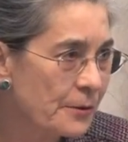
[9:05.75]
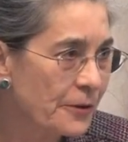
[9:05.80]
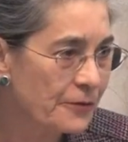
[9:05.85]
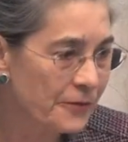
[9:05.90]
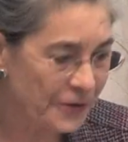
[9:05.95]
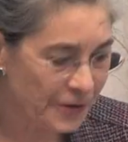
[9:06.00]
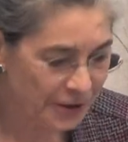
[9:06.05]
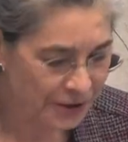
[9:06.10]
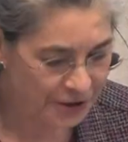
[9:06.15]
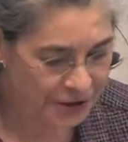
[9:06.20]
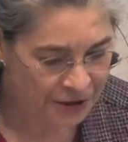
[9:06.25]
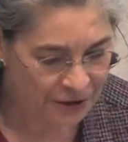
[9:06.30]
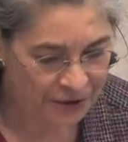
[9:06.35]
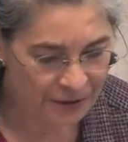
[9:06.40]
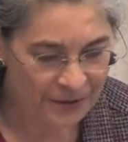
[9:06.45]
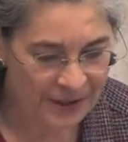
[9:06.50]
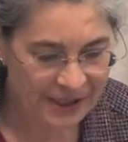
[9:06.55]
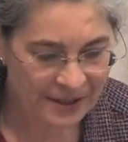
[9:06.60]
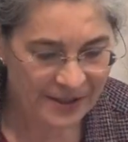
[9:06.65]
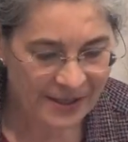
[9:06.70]
refer
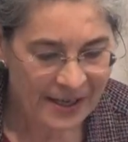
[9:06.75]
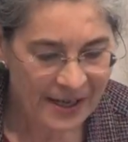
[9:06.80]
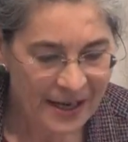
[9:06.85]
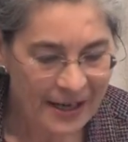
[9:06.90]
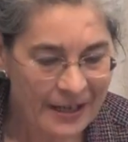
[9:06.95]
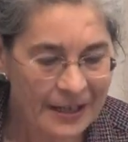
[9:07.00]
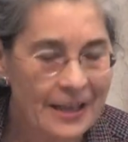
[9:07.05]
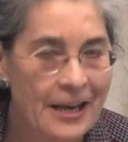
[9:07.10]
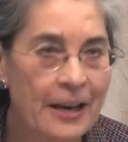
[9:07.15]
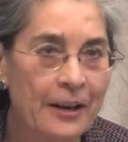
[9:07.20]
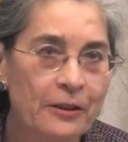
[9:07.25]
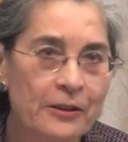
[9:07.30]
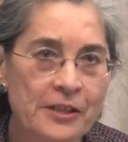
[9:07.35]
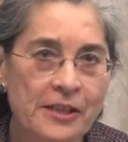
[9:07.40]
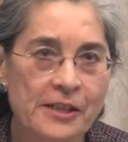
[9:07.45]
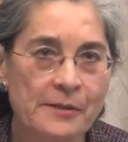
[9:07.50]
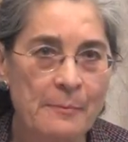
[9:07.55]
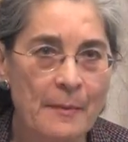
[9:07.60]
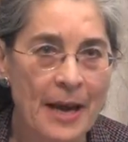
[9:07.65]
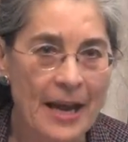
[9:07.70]
to as
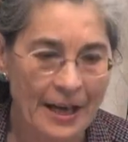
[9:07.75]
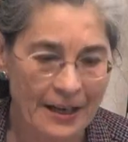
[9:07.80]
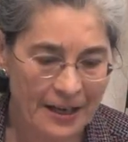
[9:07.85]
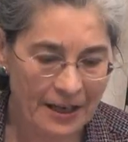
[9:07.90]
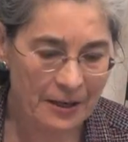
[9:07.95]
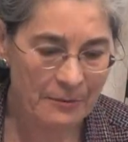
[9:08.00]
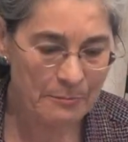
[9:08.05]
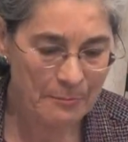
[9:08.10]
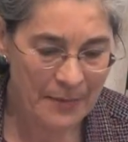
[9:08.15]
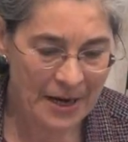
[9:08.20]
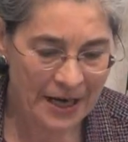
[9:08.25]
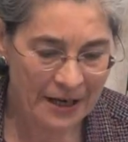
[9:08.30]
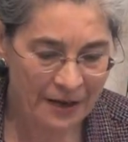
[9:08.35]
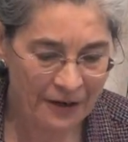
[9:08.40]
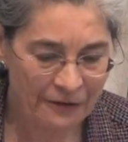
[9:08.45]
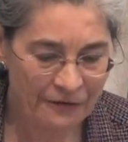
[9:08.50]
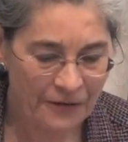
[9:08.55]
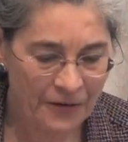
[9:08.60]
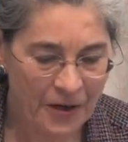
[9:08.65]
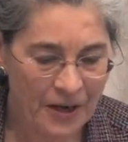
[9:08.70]
charismatic
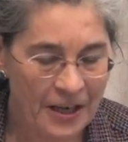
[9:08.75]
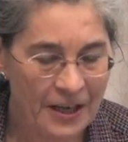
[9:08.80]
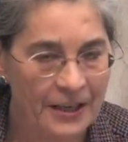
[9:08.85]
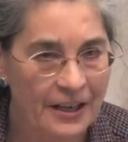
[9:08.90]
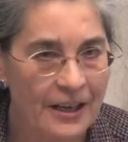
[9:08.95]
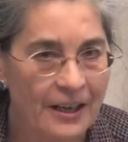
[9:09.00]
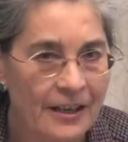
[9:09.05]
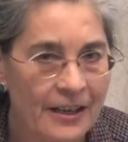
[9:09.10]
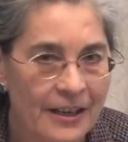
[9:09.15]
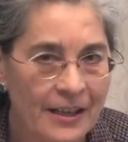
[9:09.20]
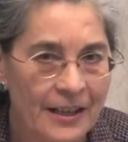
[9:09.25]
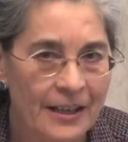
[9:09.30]
megafauna,